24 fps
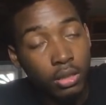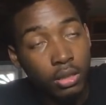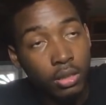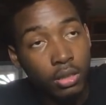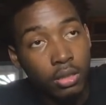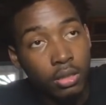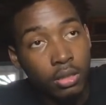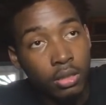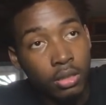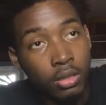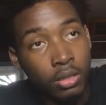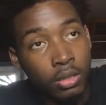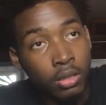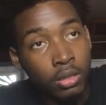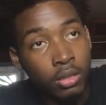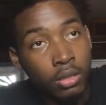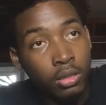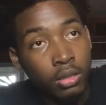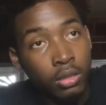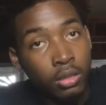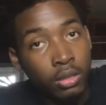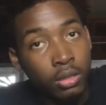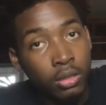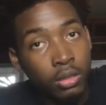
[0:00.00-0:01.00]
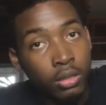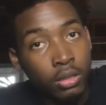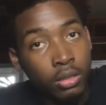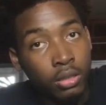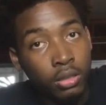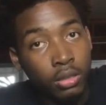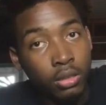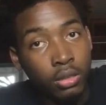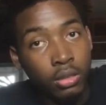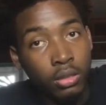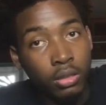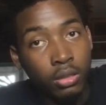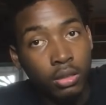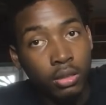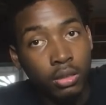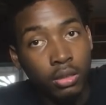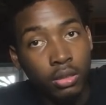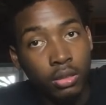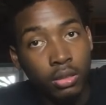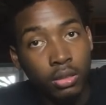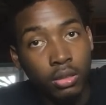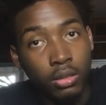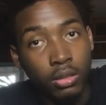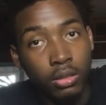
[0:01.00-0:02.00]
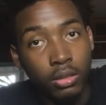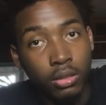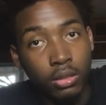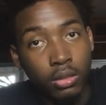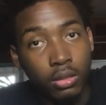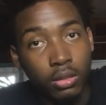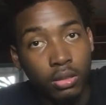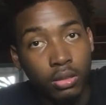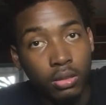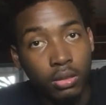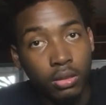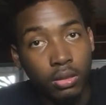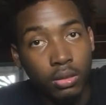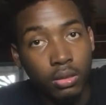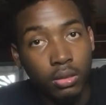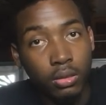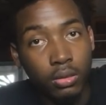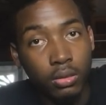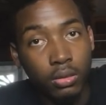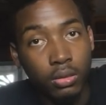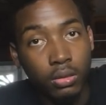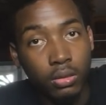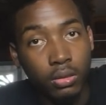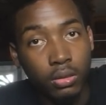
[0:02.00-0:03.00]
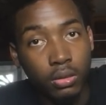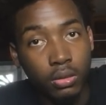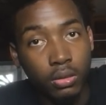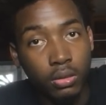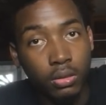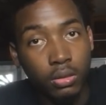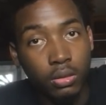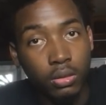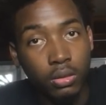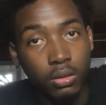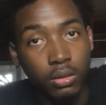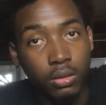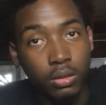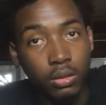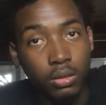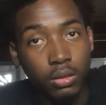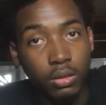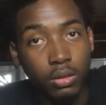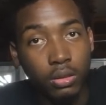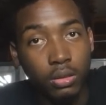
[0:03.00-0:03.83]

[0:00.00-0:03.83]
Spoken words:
(not speaking)